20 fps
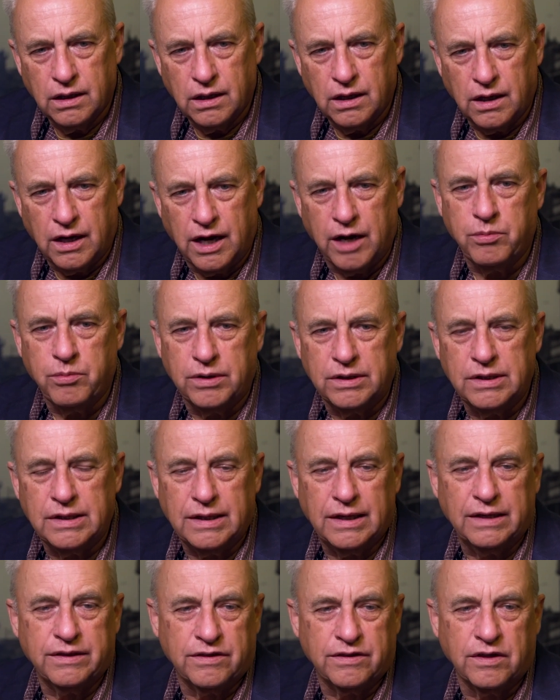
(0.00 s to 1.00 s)
I would
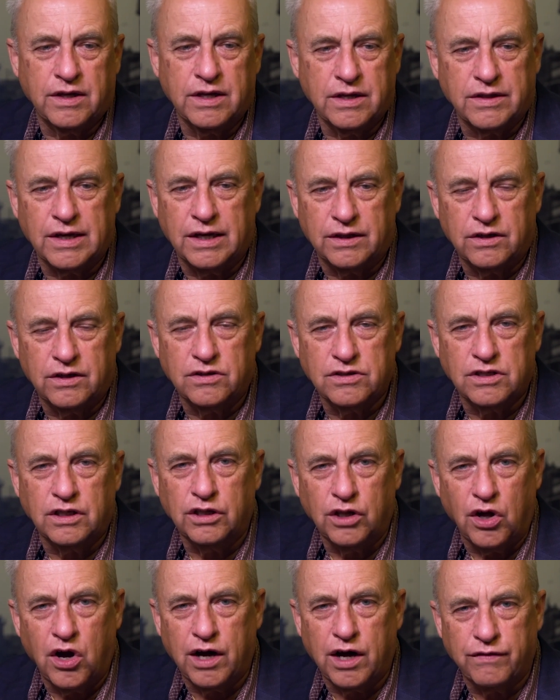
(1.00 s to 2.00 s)
think that there's a
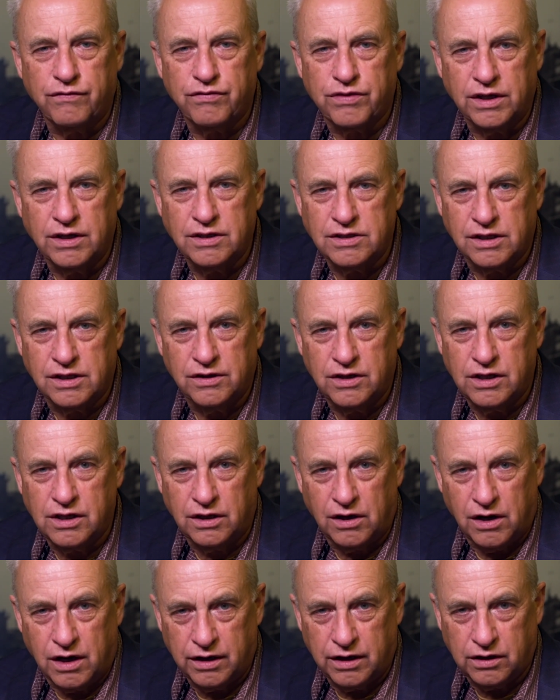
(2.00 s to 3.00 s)
lot of things in the
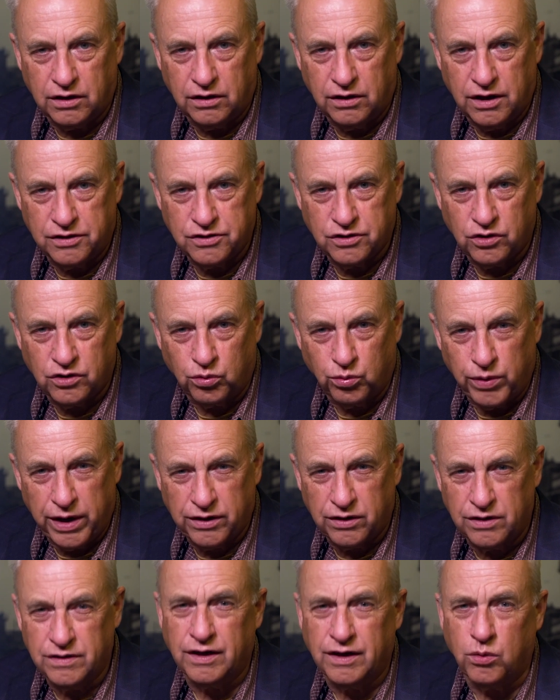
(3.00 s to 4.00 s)
archaeological
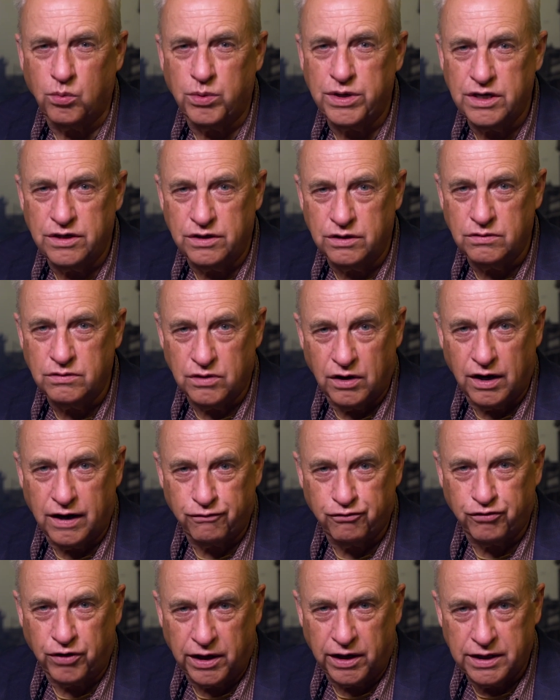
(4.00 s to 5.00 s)
record that we do
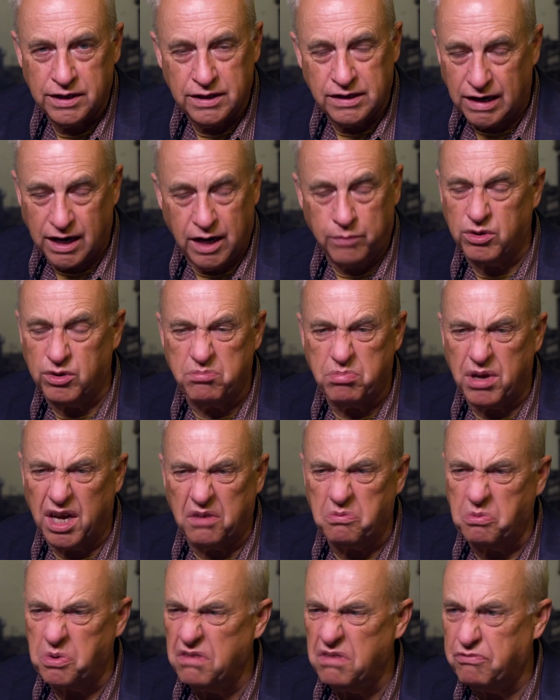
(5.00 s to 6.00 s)
not find. I would
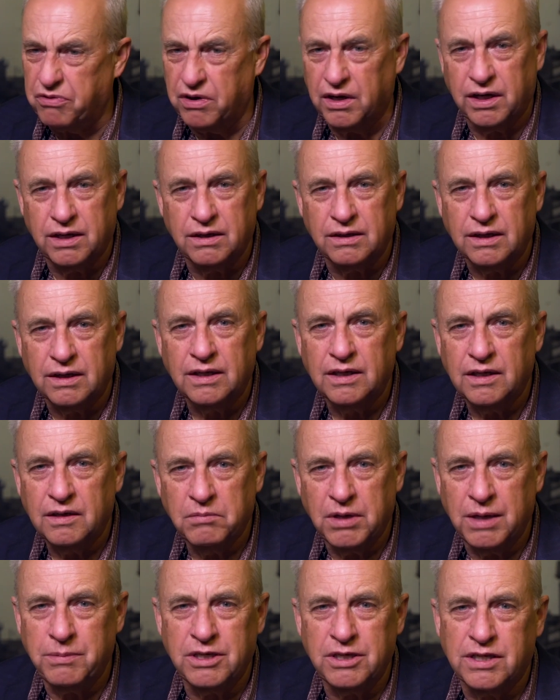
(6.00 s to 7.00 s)
bet we find
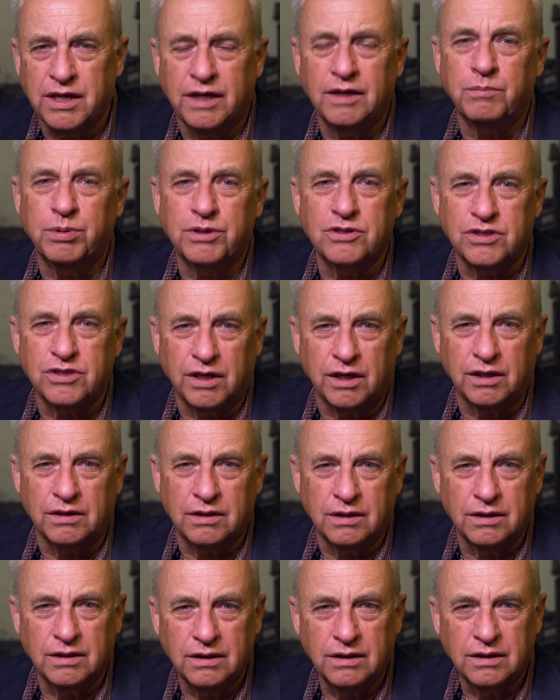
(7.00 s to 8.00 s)
maybe
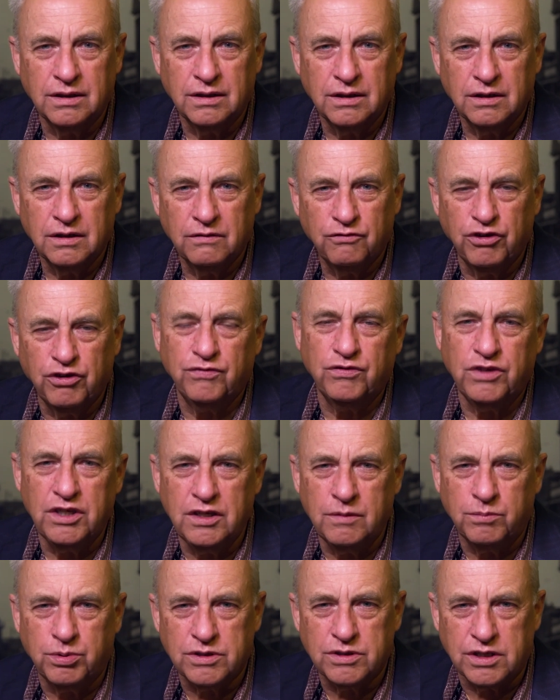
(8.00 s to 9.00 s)
10%,
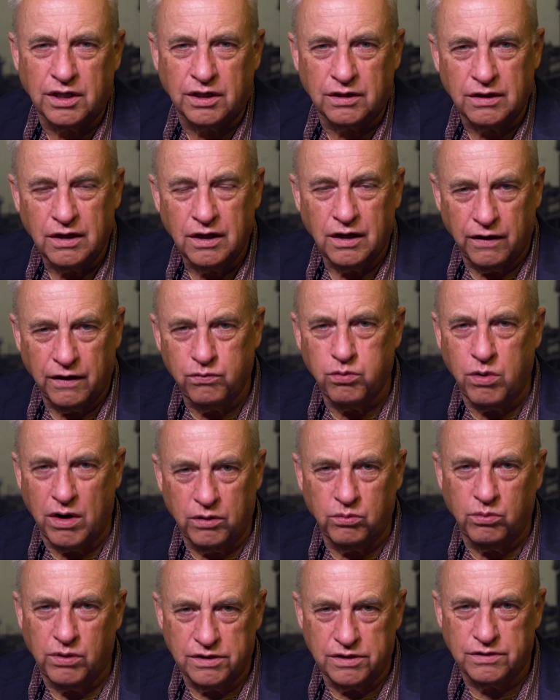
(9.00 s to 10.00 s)
15% of
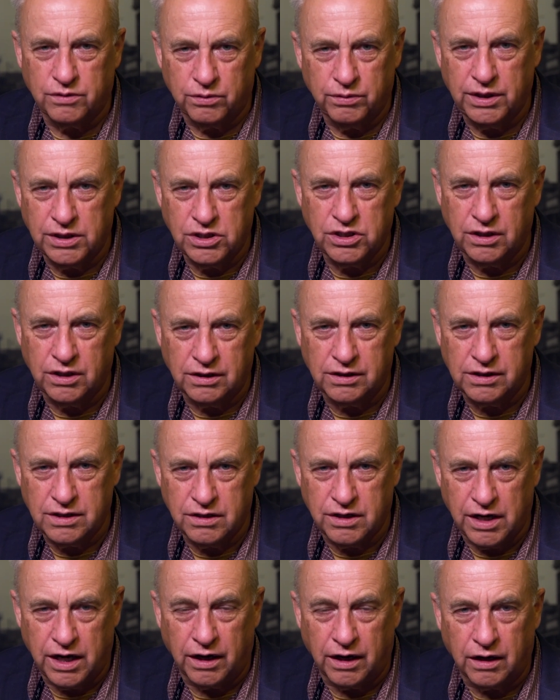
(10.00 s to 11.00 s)
what was originally
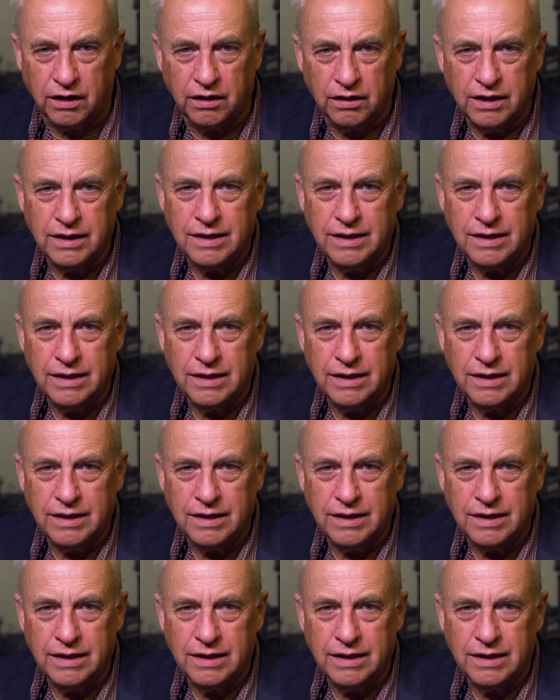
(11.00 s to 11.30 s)
there.